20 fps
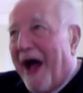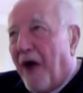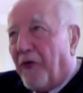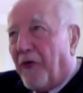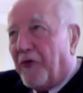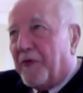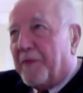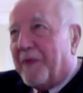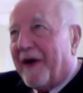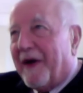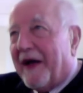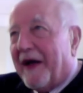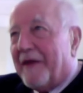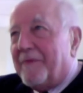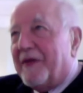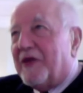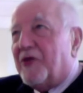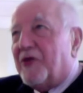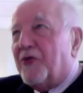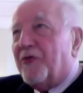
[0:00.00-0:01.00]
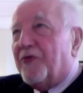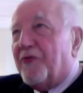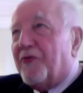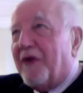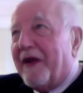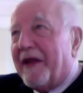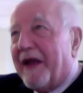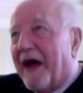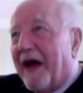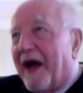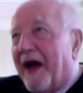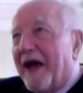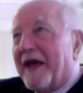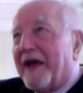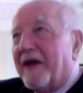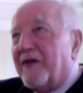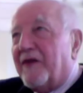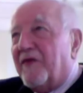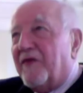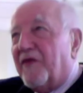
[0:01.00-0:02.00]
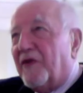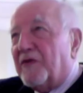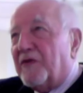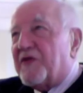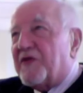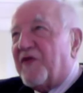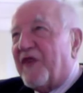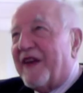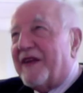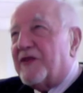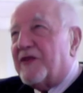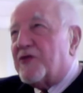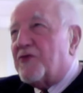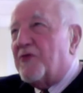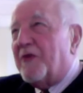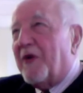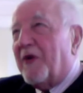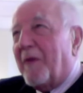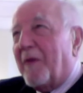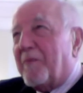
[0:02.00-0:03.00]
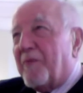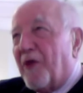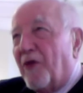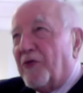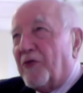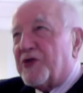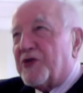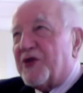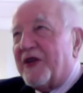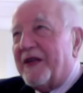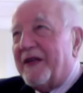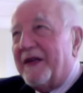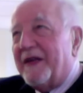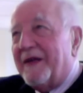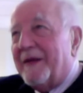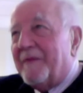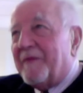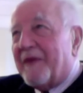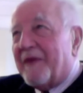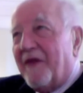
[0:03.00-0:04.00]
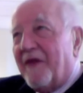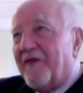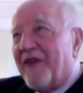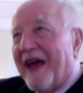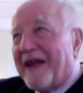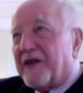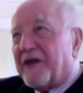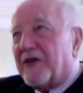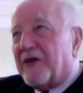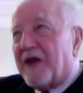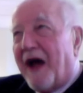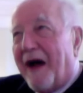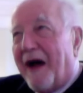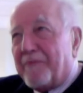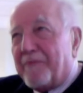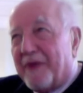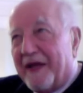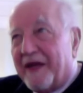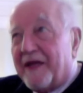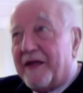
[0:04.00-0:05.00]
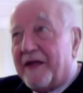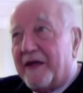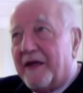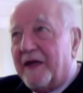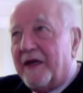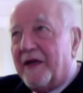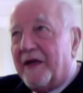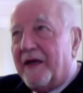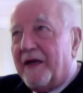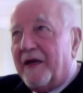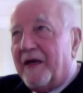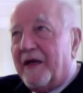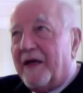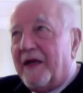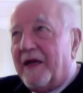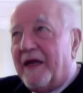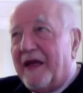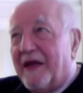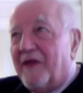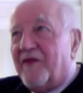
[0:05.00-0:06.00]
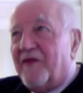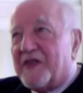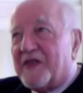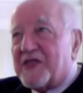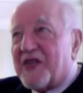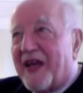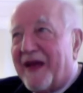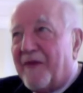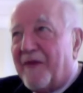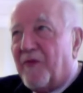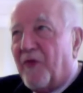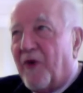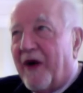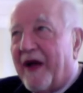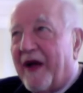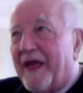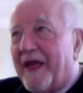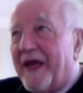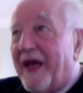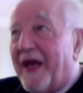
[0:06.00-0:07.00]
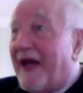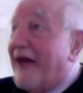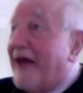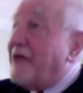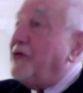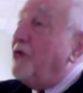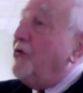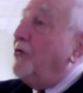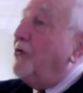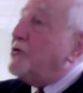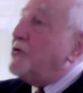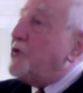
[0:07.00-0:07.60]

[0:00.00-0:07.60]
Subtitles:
You would not be bound by, but you'd rely on those things who were approaching that topic